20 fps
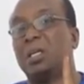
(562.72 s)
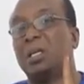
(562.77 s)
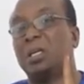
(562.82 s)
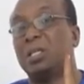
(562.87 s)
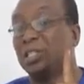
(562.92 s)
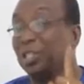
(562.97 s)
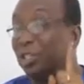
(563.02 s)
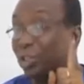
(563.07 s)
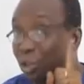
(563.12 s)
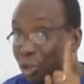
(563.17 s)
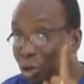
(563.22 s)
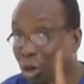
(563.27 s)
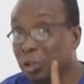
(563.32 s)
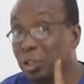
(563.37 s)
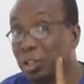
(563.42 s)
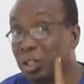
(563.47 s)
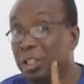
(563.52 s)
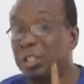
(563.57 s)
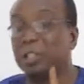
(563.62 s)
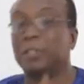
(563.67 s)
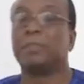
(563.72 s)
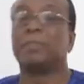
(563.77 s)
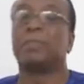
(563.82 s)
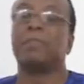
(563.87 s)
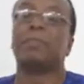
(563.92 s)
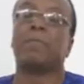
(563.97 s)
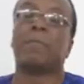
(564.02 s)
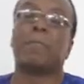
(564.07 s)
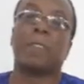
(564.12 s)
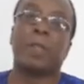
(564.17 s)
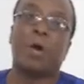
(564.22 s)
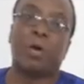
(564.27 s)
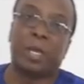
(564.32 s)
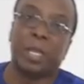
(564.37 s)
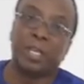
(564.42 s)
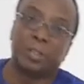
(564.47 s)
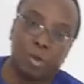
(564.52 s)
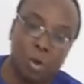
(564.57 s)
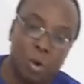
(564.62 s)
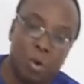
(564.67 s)
It's justice.
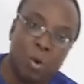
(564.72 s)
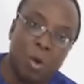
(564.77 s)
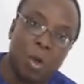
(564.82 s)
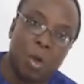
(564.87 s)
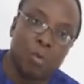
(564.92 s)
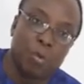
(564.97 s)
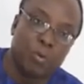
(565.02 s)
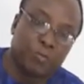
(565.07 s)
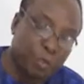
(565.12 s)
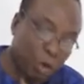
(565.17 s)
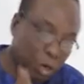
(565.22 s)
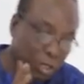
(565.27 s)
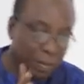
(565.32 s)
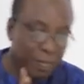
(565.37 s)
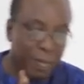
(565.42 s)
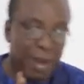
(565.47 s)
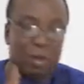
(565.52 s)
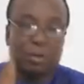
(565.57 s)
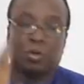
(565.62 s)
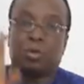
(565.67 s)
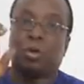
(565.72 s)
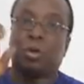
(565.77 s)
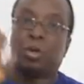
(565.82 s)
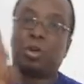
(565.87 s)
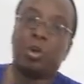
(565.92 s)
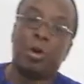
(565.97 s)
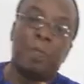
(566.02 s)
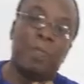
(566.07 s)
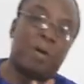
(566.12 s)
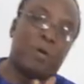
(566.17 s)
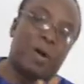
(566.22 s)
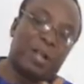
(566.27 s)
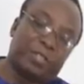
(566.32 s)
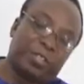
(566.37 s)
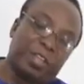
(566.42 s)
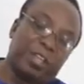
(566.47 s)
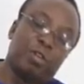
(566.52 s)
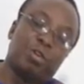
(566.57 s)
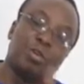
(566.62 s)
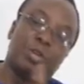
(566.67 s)
Okay, so we've talked about number one
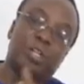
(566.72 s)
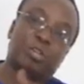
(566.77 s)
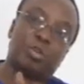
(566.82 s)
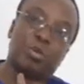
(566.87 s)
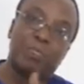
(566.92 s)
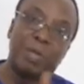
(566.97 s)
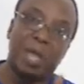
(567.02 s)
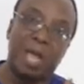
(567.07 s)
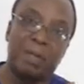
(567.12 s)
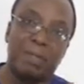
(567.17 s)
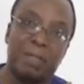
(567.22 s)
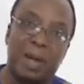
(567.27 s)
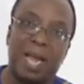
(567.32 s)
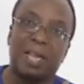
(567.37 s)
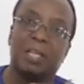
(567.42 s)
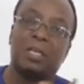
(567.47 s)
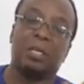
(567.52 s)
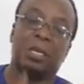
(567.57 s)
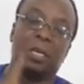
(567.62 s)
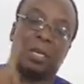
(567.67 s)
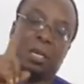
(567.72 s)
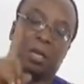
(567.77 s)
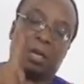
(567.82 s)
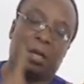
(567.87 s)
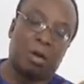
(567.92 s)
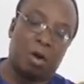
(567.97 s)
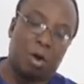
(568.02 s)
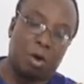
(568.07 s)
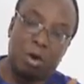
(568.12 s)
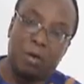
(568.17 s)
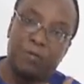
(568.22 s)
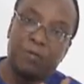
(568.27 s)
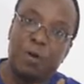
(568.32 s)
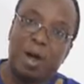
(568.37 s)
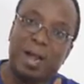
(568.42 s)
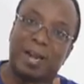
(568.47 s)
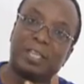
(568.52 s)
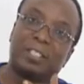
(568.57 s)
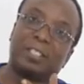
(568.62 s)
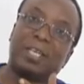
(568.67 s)
thing you need to bear in mind: unlawful
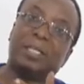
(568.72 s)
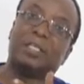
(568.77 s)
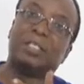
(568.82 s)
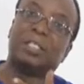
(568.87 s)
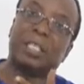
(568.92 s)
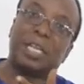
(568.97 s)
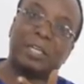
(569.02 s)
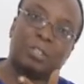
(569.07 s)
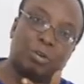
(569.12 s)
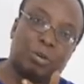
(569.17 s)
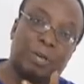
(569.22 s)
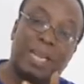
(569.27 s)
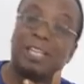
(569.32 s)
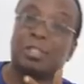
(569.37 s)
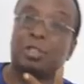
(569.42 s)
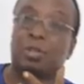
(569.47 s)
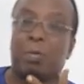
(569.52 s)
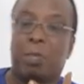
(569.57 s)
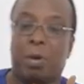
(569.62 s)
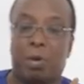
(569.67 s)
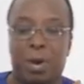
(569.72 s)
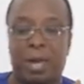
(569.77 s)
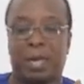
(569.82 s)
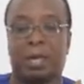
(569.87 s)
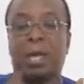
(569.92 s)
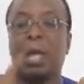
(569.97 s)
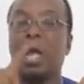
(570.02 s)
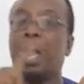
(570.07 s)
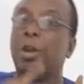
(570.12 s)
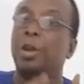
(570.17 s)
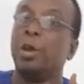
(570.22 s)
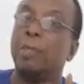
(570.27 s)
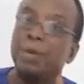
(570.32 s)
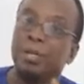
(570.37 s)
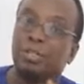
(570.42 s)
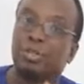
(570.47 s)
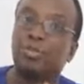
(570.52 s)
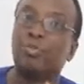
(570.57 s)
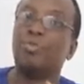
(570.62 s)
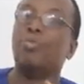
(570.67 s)
arrest and detention. That's number one. Number
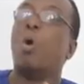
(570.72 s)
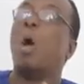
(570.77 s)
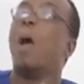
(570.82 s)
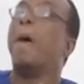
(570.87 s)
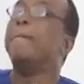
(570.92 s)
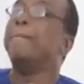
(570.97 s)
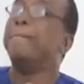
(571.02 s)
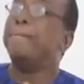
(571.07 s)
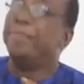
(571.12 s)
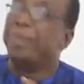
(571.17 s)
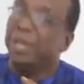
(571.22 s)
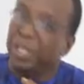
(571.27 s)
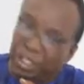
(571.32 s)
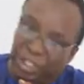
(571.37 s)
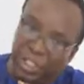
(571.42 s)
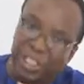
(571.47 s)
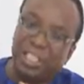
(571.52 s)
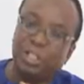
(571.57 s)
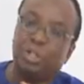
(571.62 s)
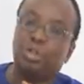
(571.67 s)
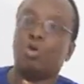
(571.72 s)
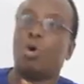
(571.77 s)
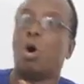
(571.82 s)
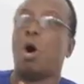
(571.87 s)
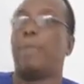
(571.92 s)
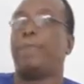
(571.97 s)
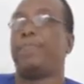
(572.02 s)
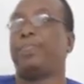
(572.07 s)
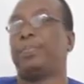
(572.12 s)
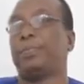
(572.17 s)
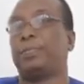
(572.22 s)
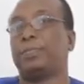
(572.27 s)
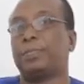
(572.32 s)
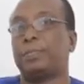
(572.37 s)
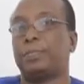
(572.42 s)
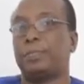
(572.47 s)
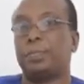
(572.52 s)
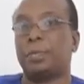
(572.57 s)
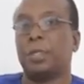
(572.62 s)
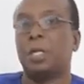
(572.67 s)
two, beating you up.
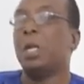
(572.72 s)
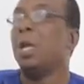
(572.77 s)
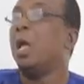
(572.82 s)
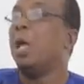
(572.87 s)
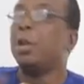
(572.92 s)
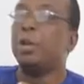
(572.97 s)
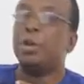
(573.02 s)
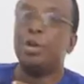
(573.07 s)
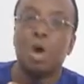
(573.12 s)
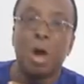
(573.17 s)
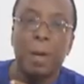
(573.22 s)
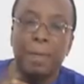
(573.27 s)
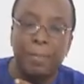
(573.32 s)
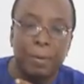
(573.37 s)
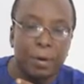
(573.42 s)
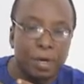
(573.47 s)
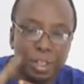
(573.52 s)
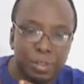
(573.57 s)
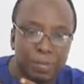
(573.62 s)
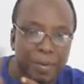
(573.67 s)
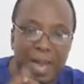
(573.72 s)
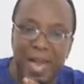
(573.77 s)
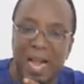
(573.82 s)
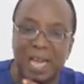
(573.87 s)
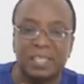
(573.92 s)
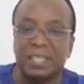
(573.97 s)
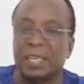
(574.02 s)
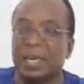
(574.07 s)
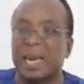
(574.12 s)
No policeman has a